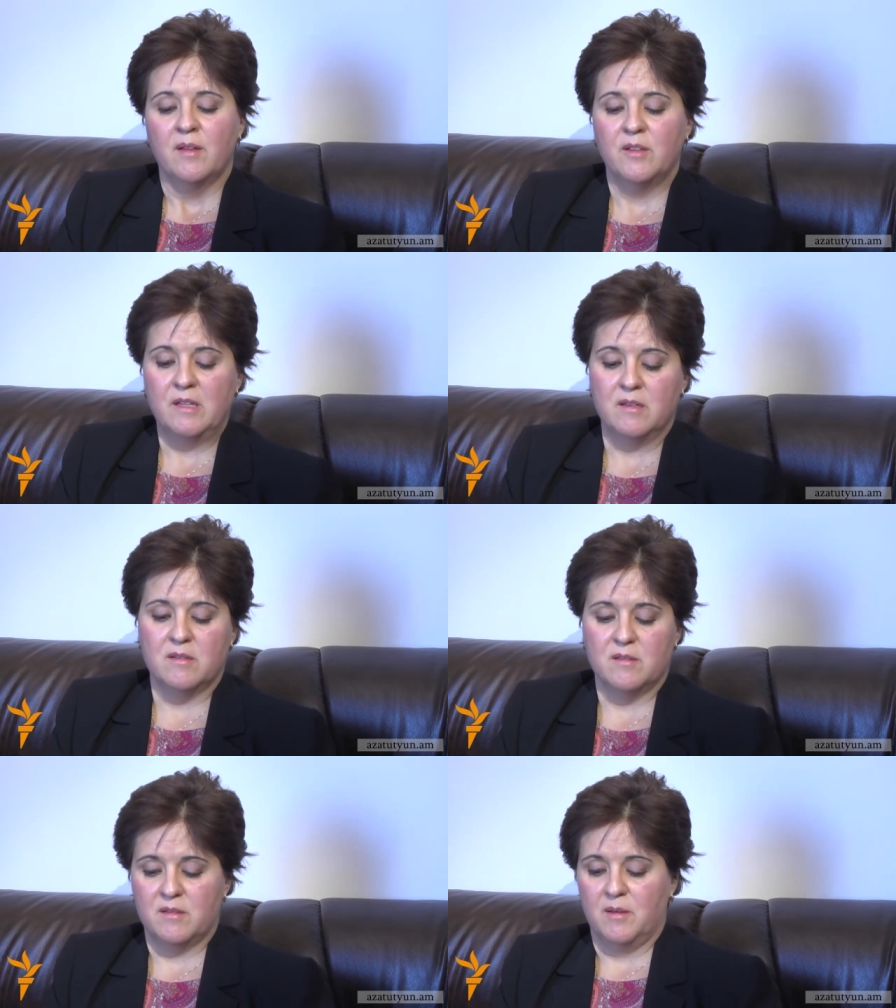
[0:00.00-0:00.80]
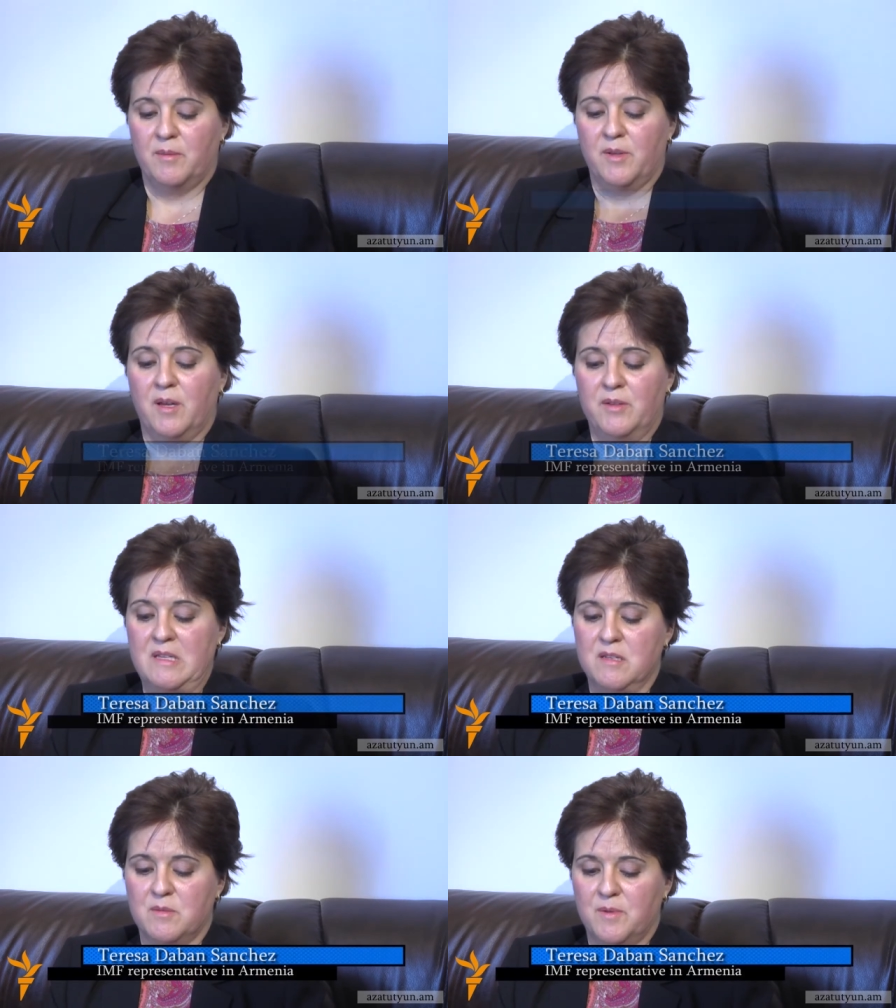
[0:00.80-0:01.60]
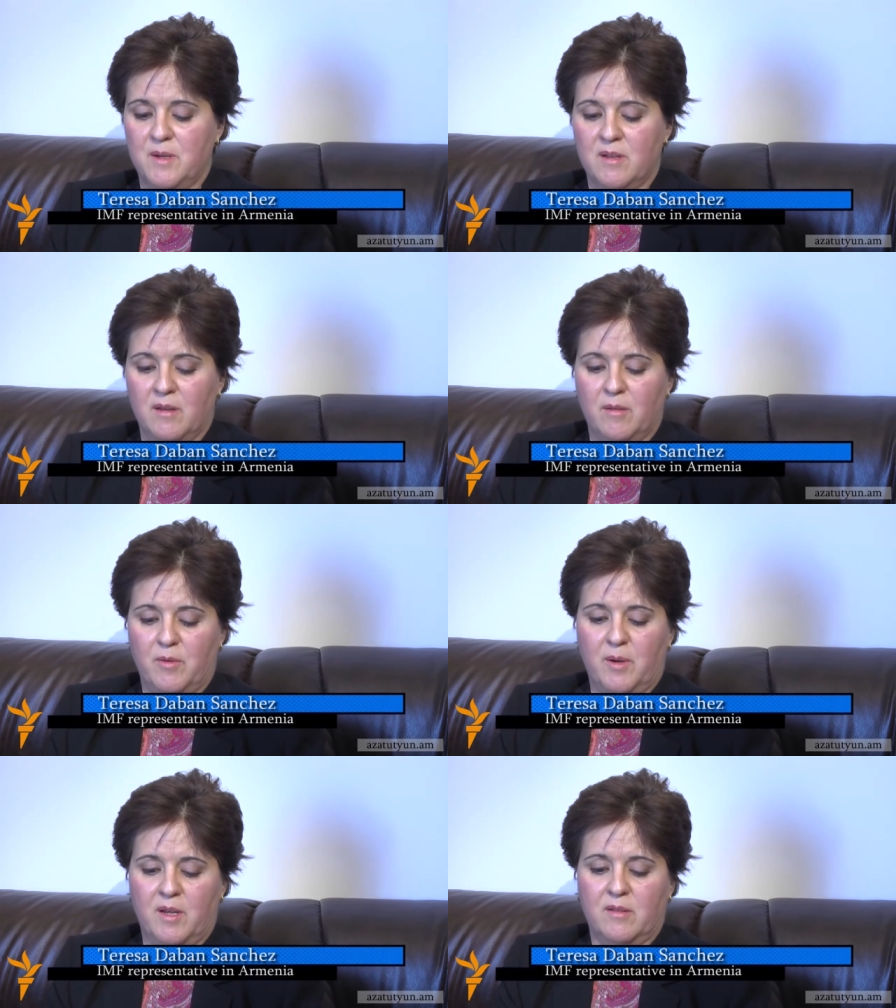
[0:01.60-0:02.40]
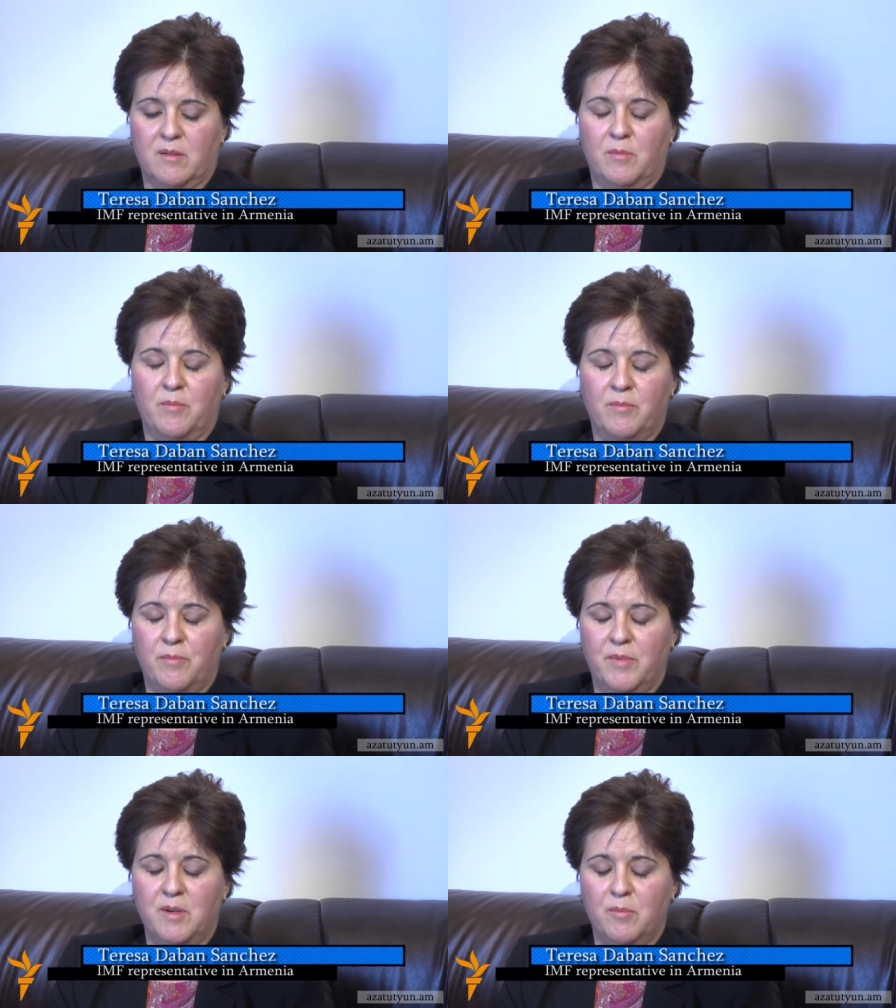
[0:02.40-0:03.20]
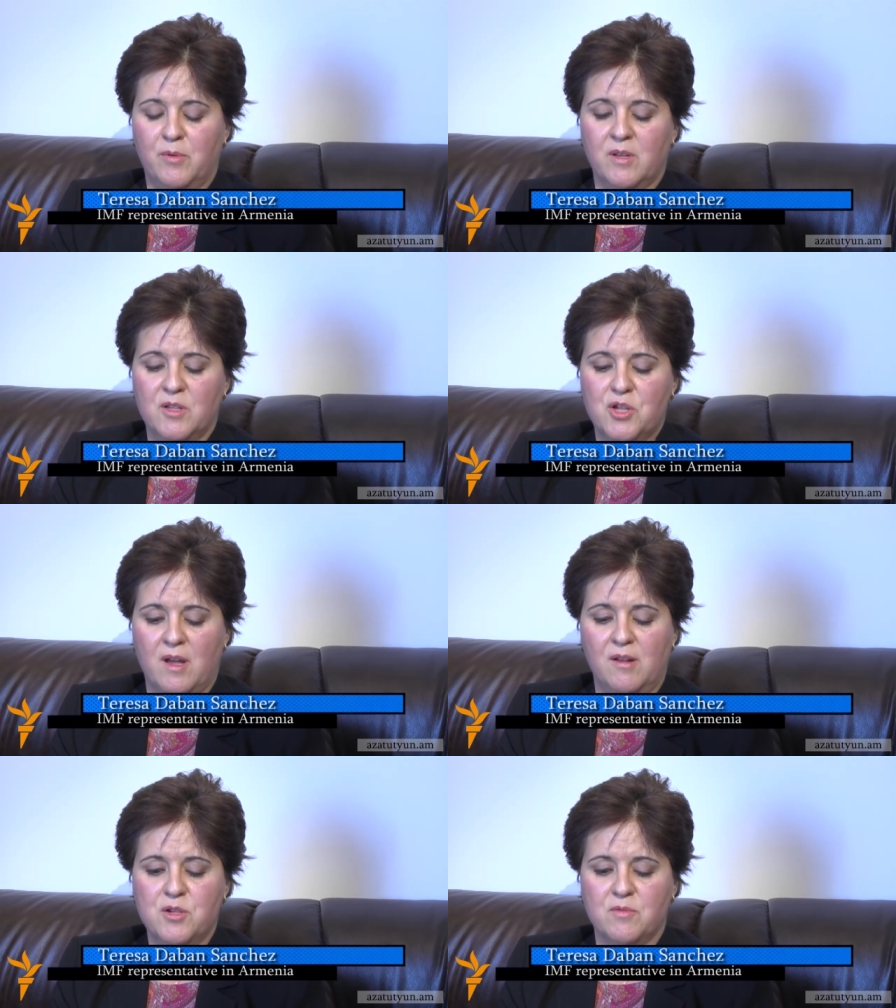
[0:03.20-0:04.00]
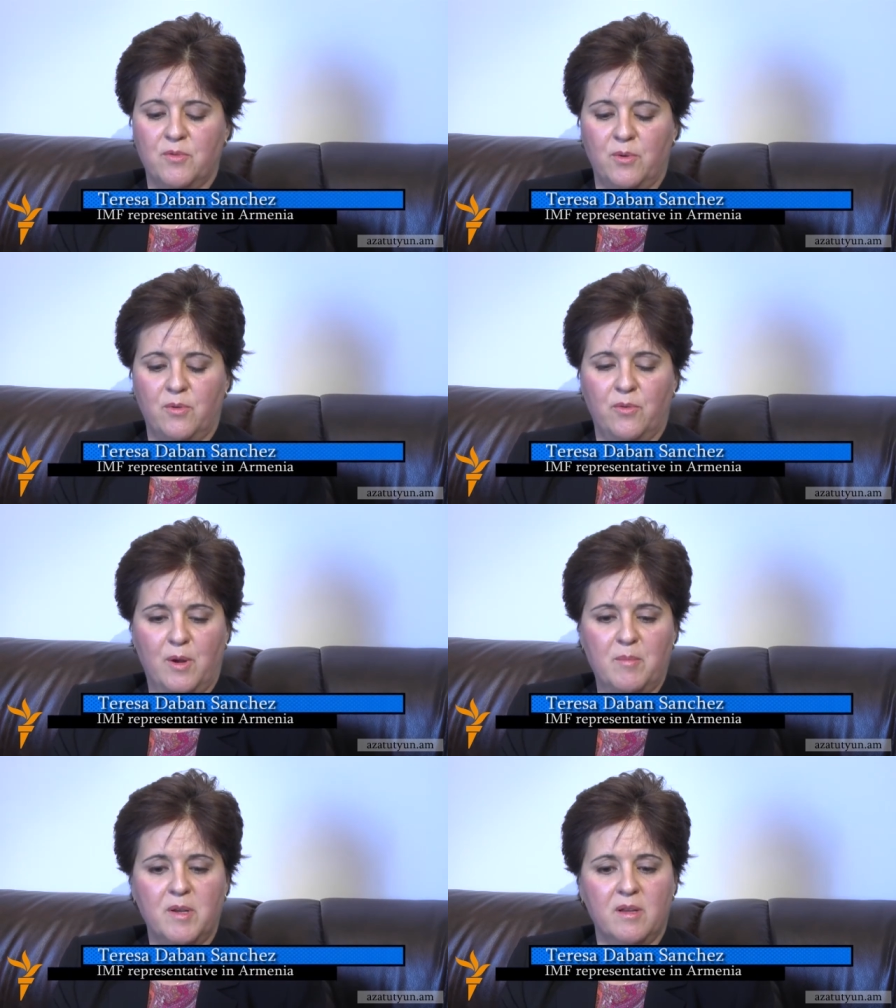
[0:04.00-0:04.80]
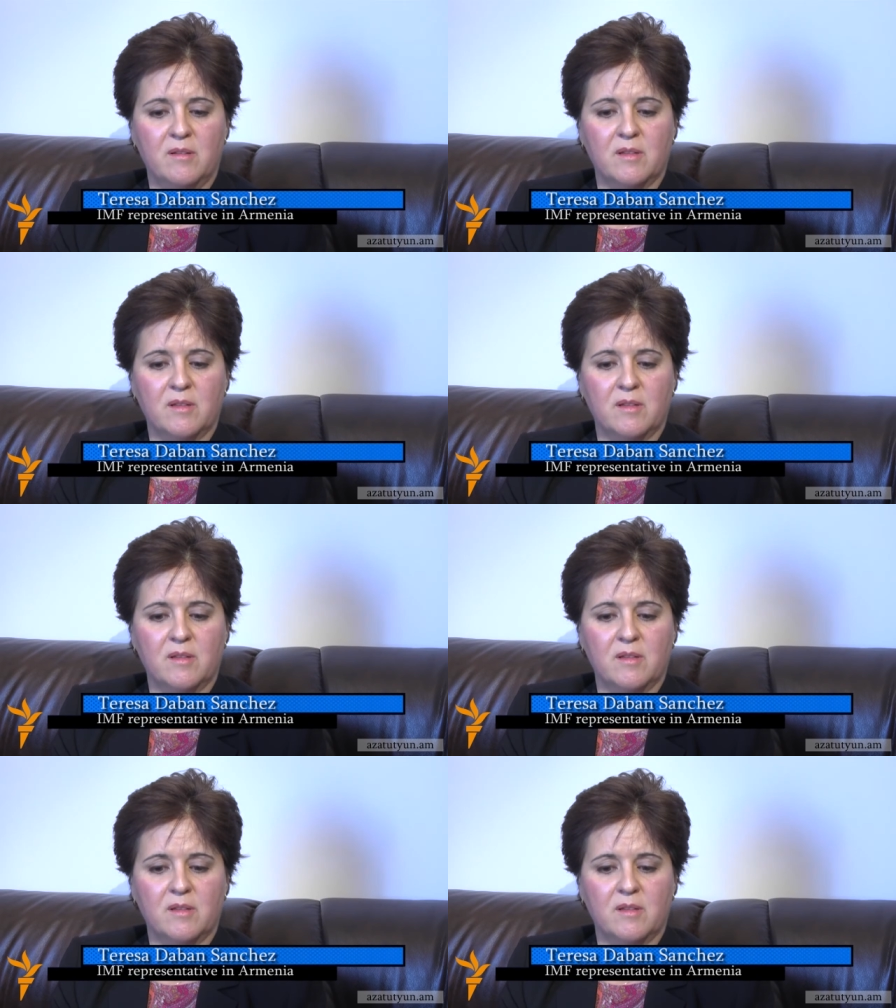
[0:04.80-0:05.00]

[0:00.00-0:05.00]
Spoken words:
This is a very important challenge for Armenia.